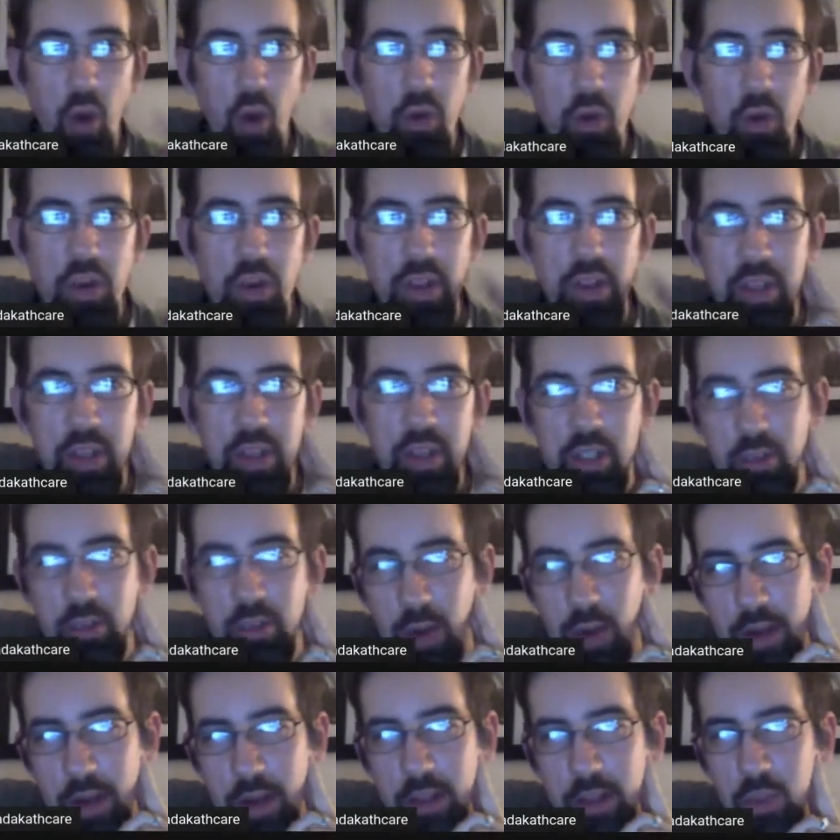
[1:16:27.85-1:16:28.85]
Who do you think's
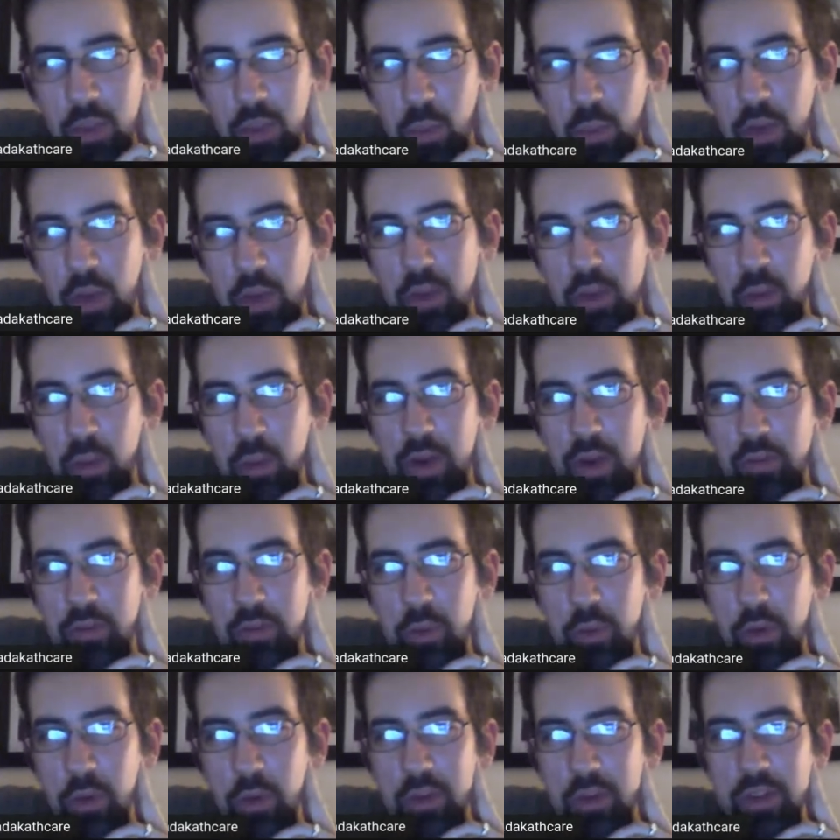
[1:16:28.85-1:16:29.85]
running in
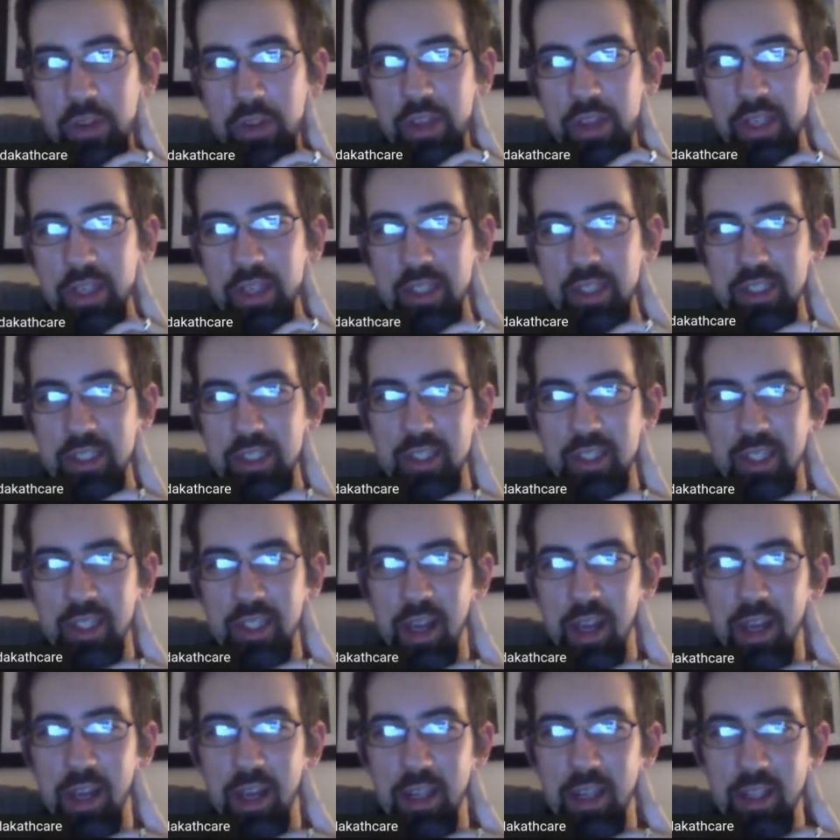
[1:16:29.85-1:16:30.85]
2024? Do you think
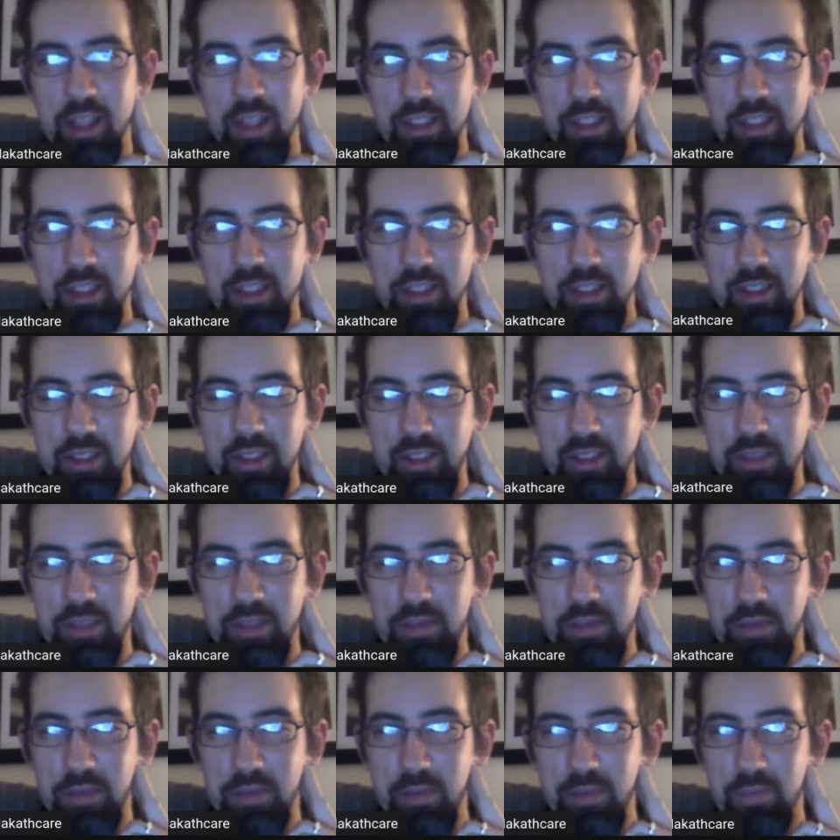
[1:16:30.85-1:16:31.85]
it's
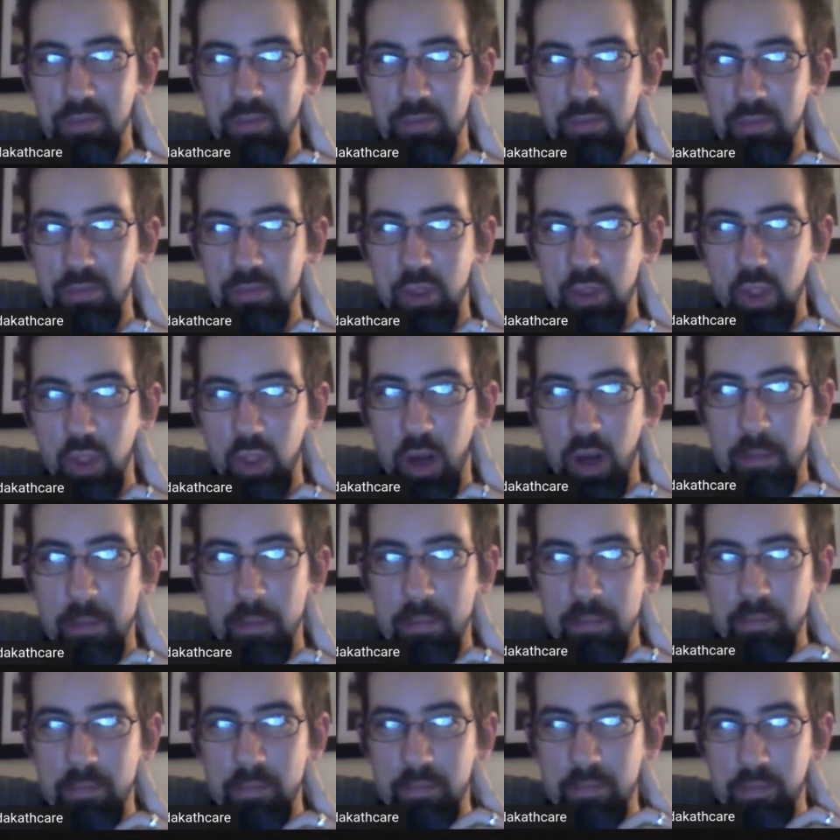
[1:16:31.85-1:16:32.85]

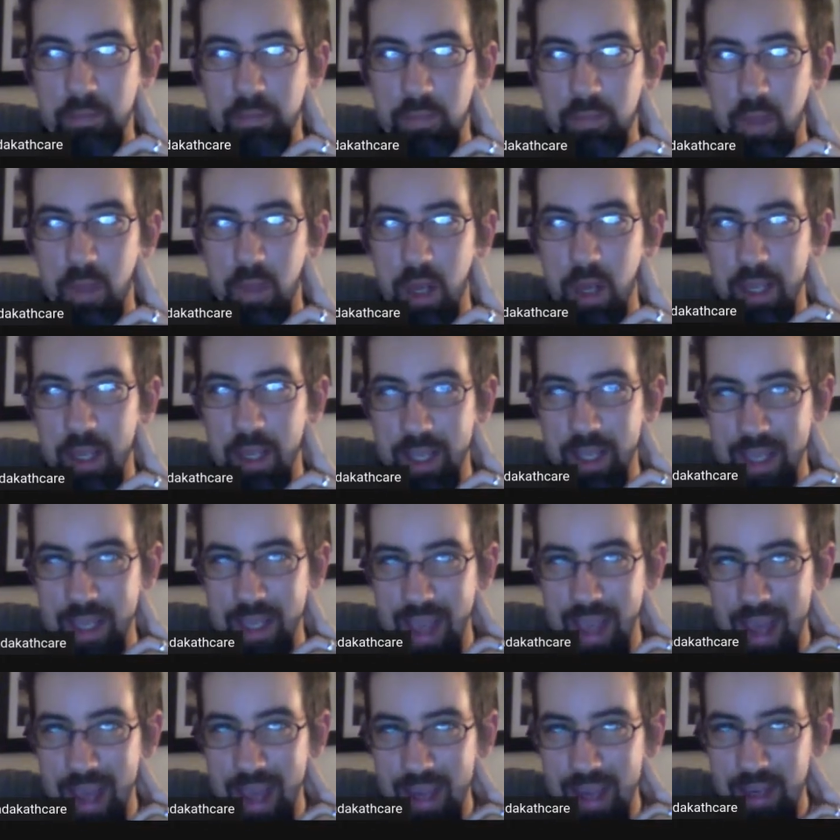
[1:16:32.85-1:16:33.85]
Trump
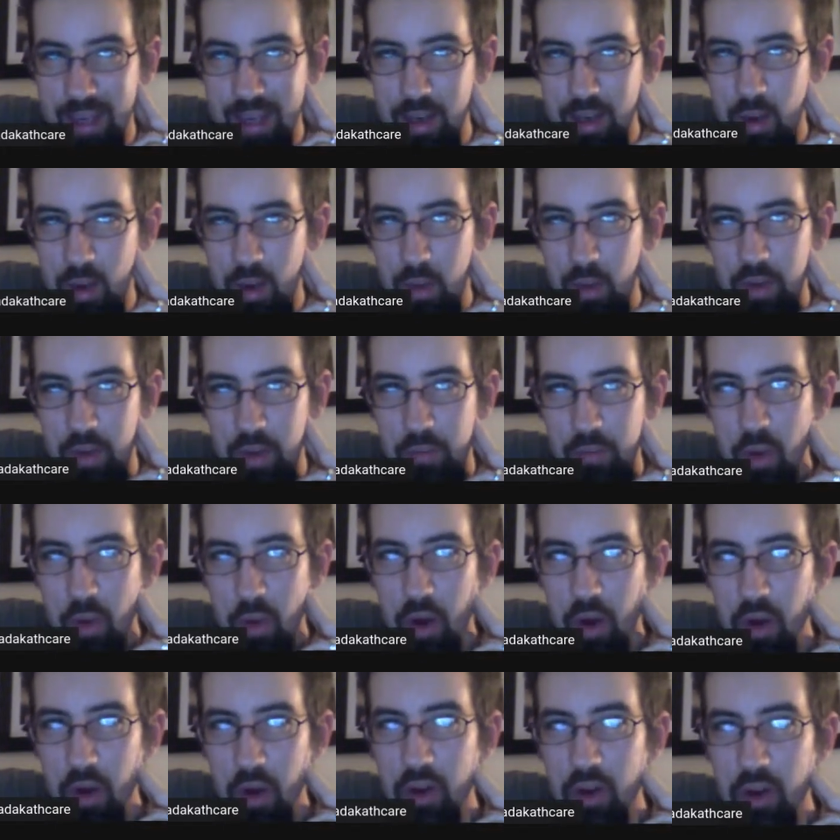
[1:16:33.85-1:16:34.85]
again going
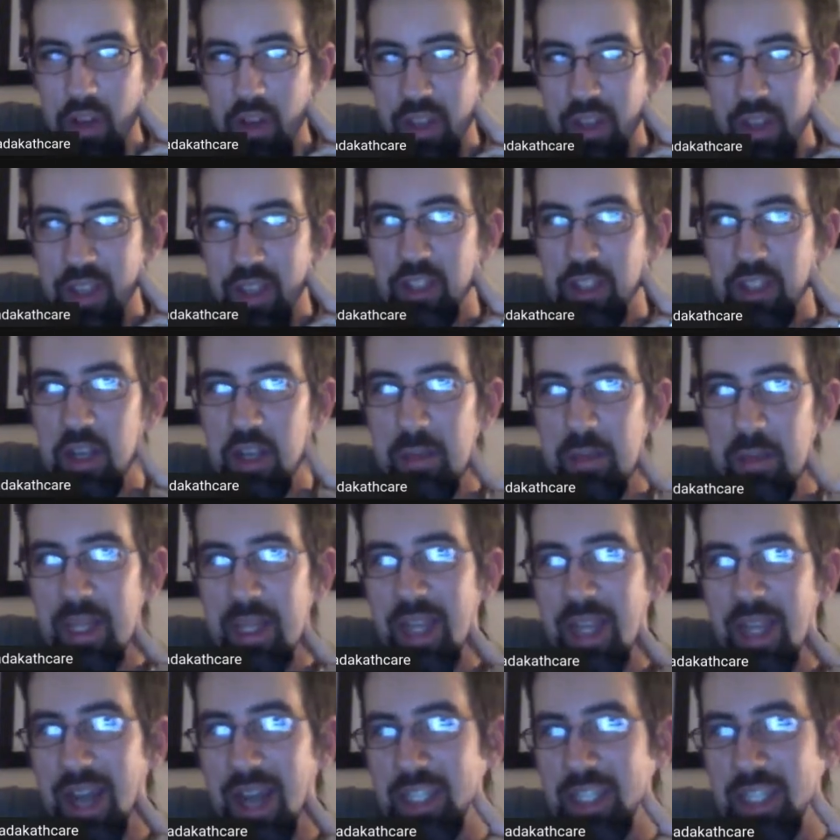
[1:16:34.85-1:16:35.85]
for it, or do you think it's going to
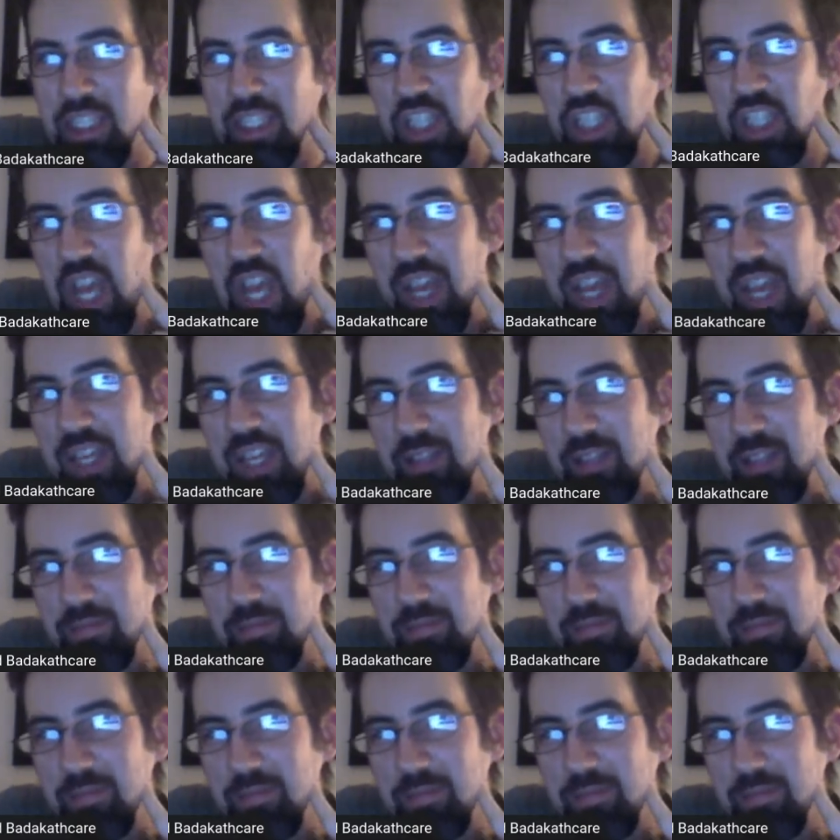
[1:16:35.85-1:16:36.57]
be Donnie J?